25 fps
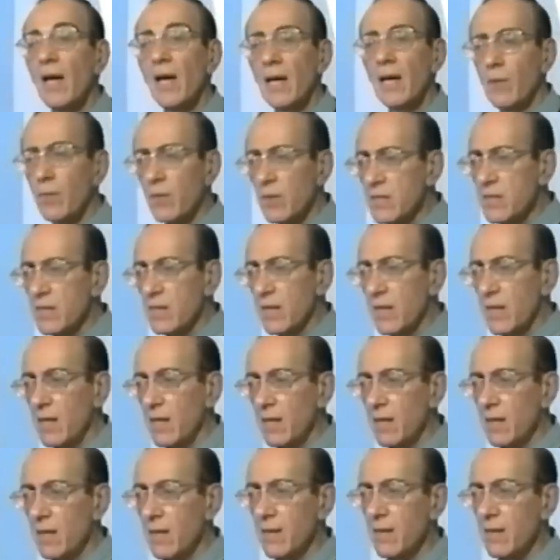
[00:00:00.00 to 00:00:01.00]
He would
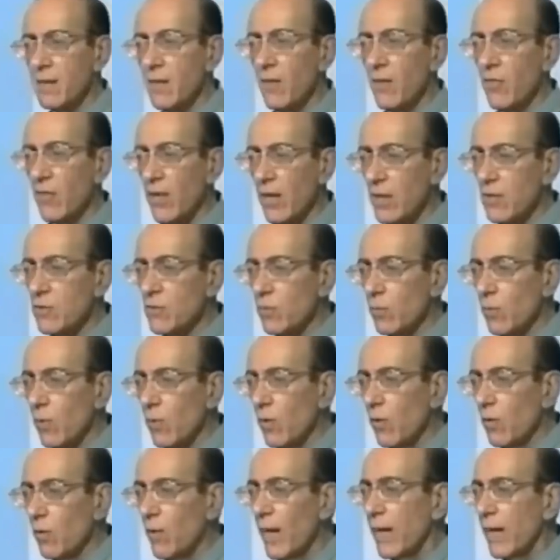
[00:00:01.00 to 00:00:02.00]
see that, that things were
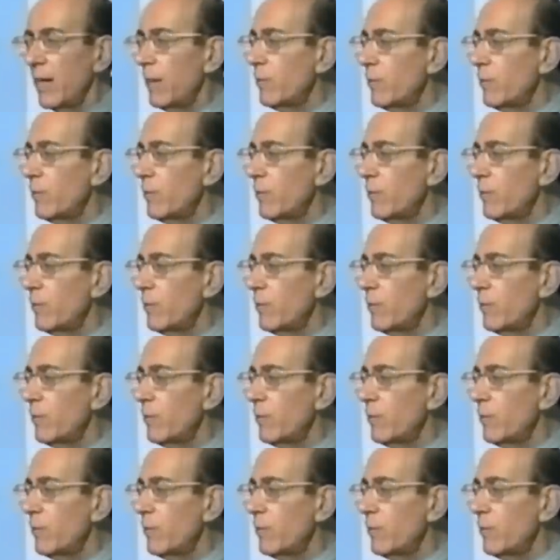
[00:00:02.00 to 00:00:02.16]
all right.